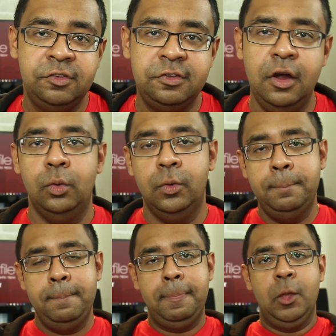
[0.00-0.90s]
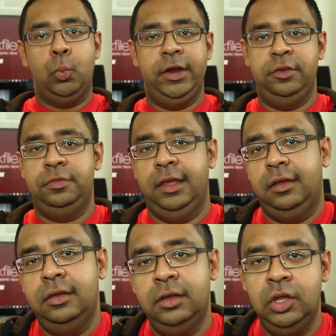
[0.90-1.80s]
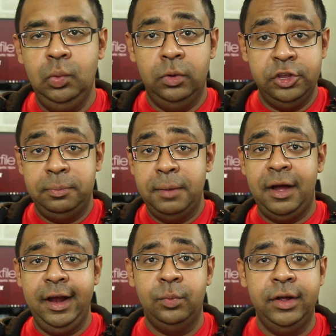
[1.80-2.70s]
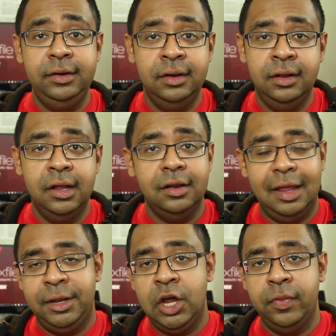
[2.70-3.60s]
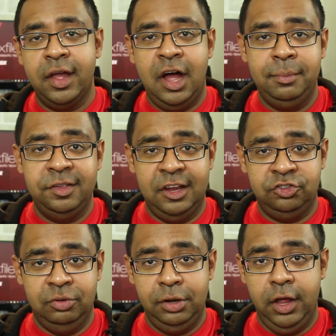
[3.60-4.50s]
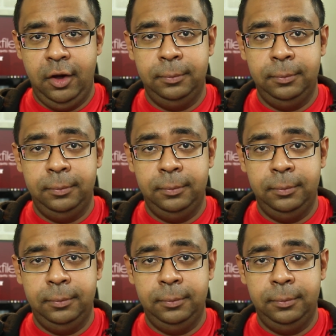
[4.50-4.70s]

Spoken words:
So, what do you think? Will you be buying one? Let me know in the comment section below.